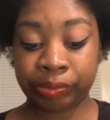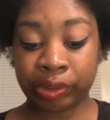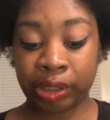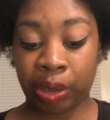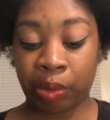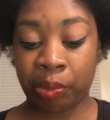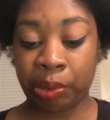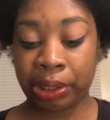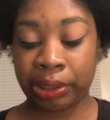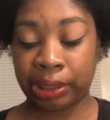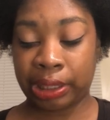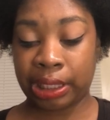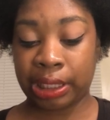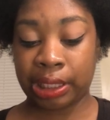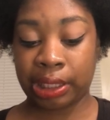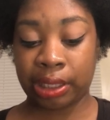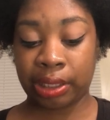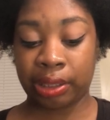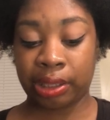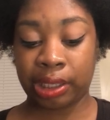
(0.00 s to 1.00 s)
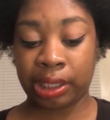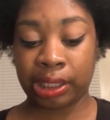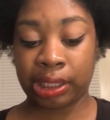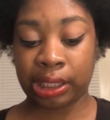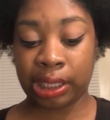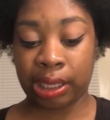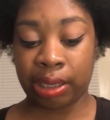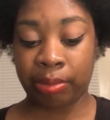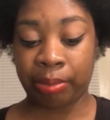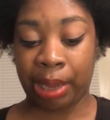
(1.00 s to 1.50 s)
with this
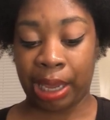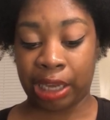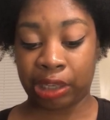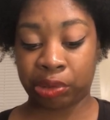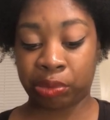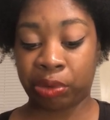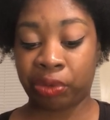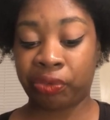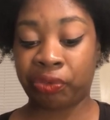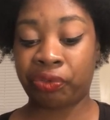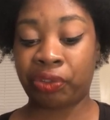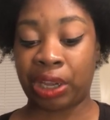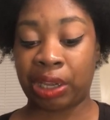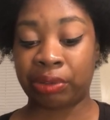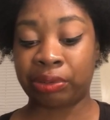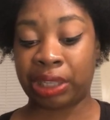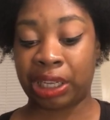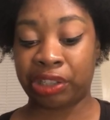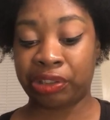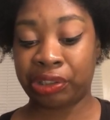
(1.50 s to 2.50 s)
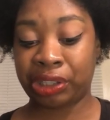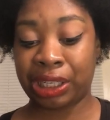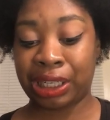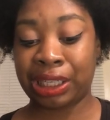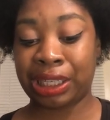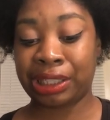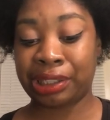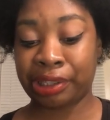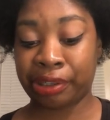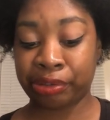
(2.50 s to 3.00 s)
actual foundation, and
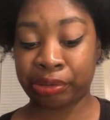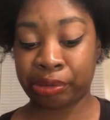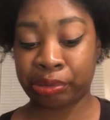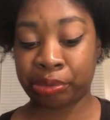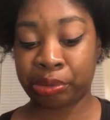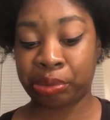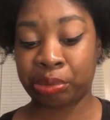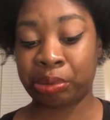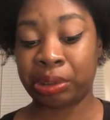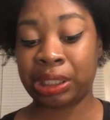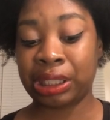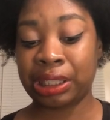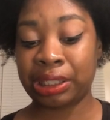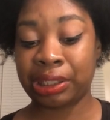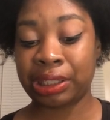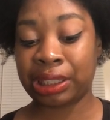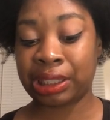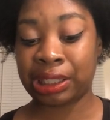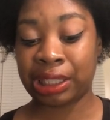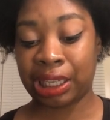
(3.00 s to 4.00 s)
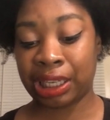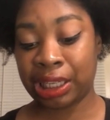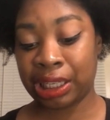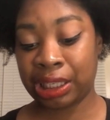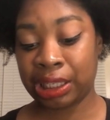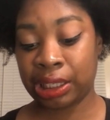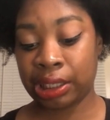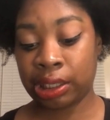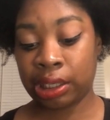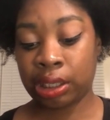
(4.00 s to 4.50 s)
it tells you to clean the
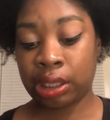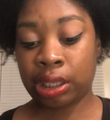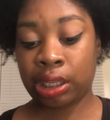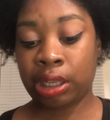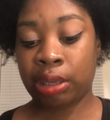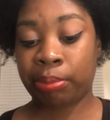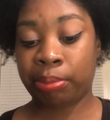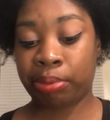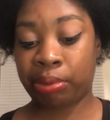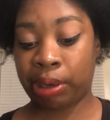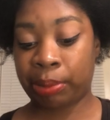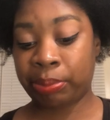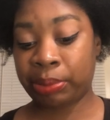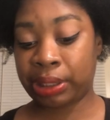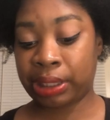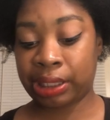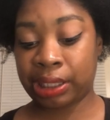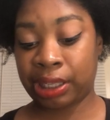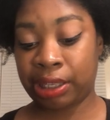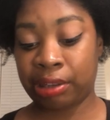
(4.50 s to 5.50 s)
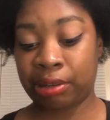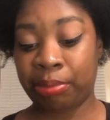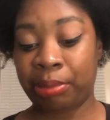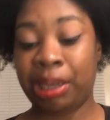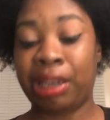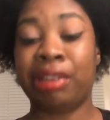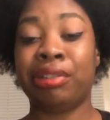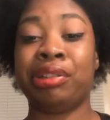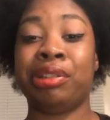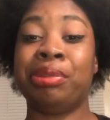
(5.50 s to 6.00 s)
skin, prep the skin,
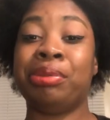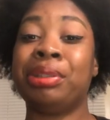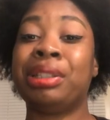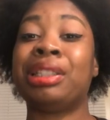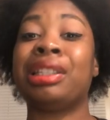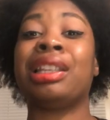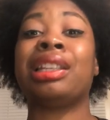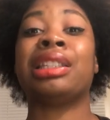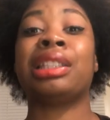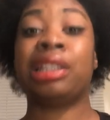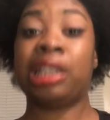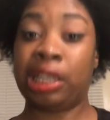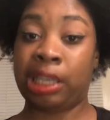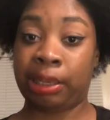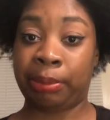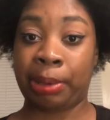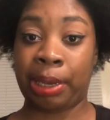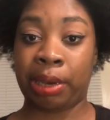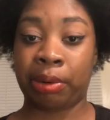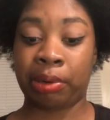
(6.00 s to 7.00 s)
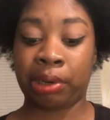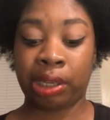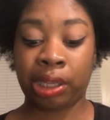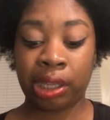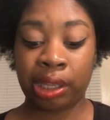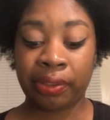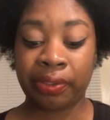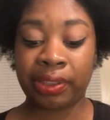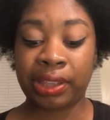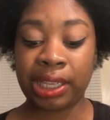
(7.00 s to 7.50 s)
and use setting powder.
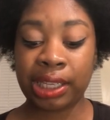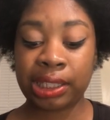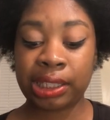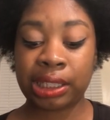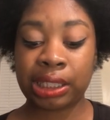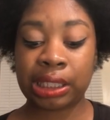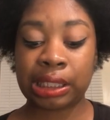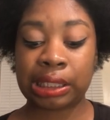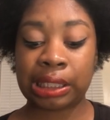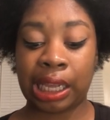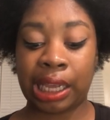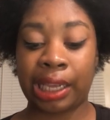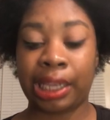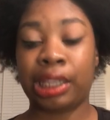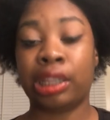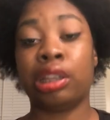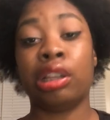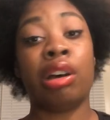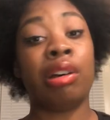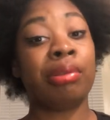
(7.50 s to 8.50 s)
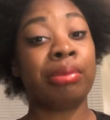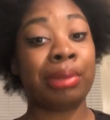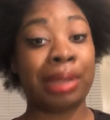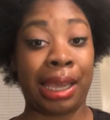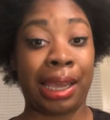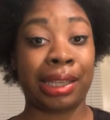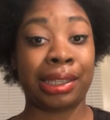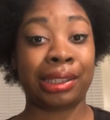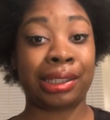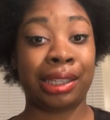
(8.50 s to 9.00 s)
This is not a
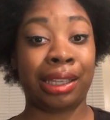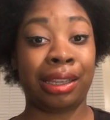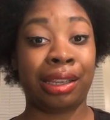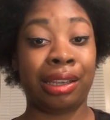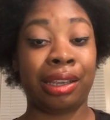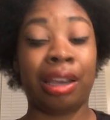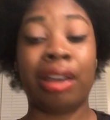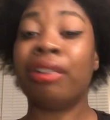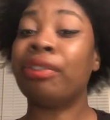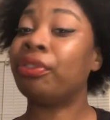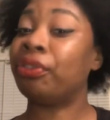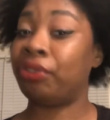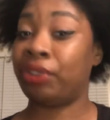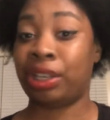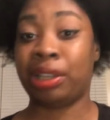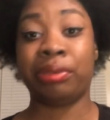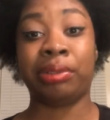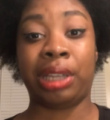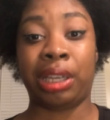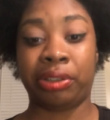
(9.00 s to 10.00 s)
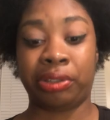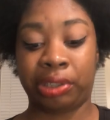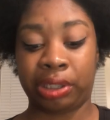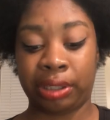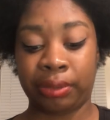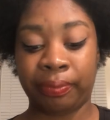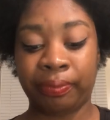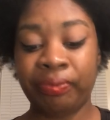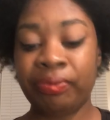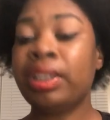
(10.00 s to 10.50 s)
long-lasting
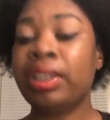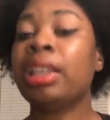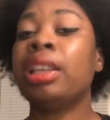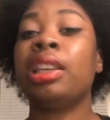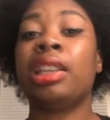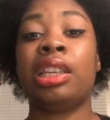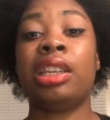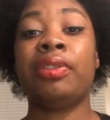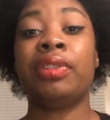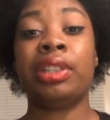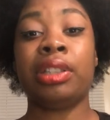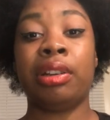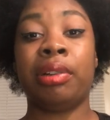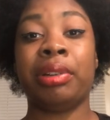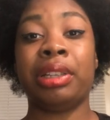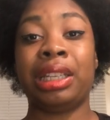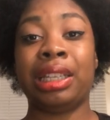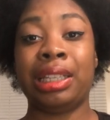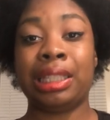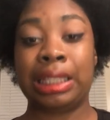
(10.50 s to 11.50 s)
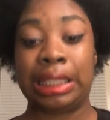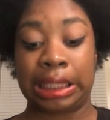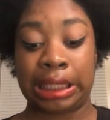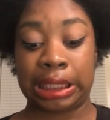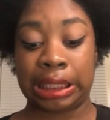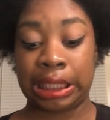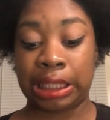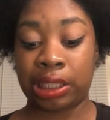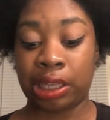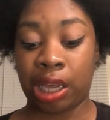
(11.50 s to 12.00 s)
foundation. Even though it is
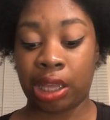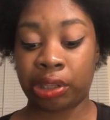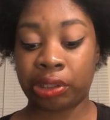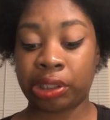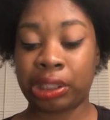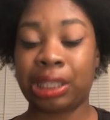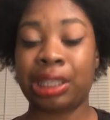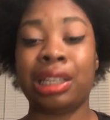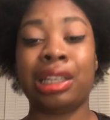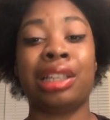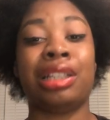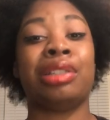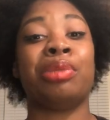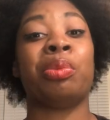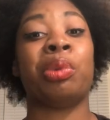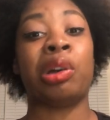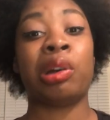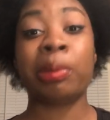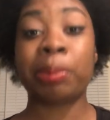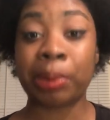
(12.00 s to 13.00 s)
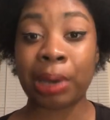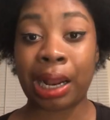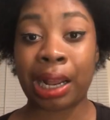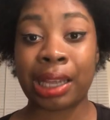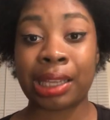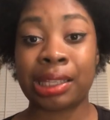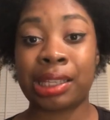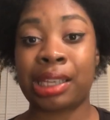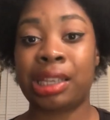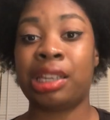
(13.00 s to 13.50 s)
$16 and it is well
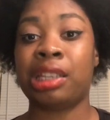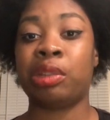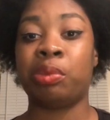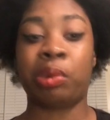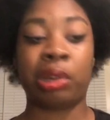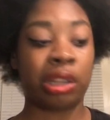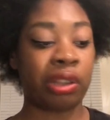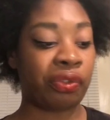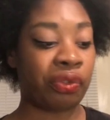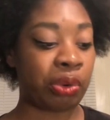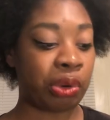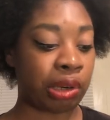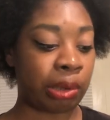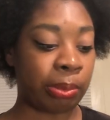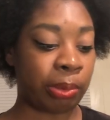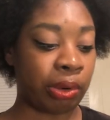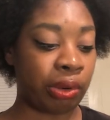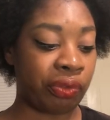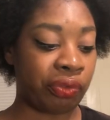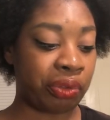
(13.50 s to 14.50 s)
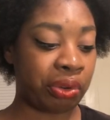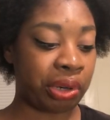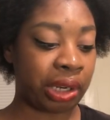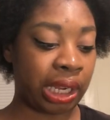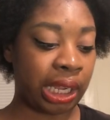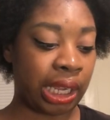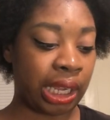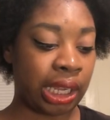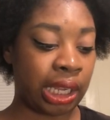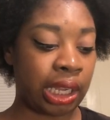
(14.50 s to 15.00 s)
priced and is well affordable for
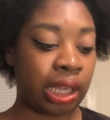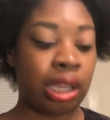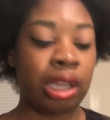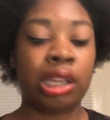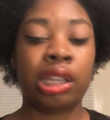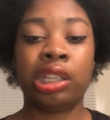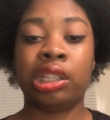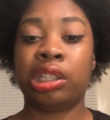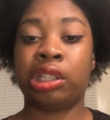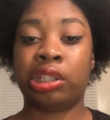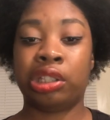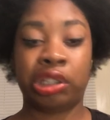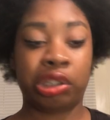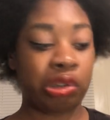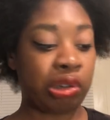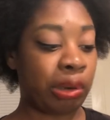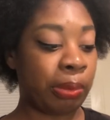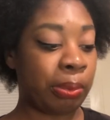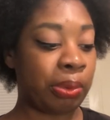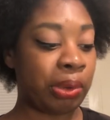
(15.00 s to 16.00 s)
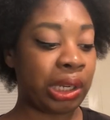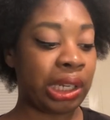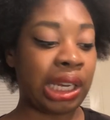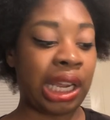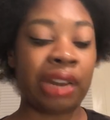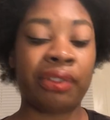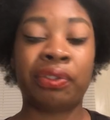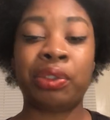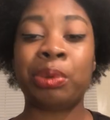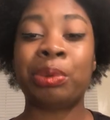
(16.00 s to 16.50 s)
a
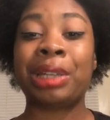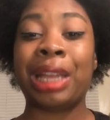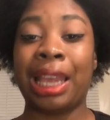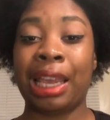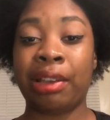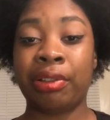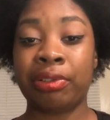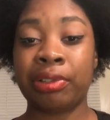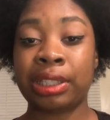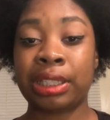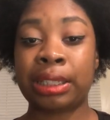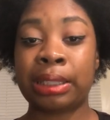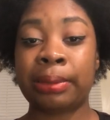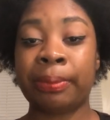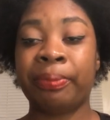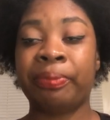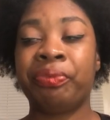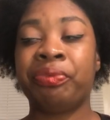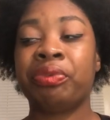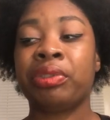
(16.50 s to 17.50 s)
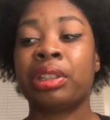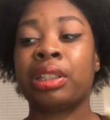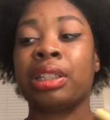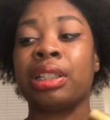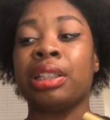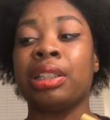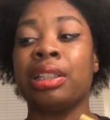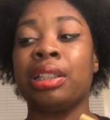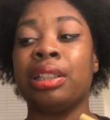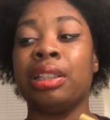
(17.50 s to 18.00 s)
0.9 fluid ounce,
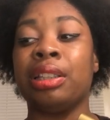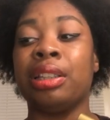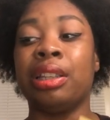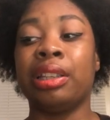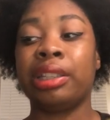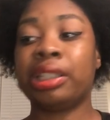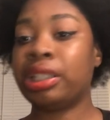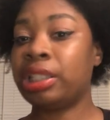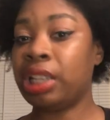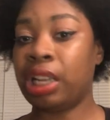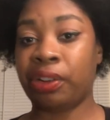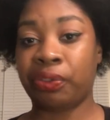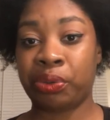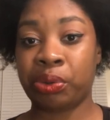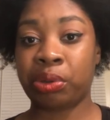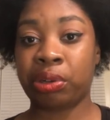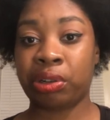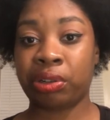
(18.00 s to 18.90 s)
this is not a full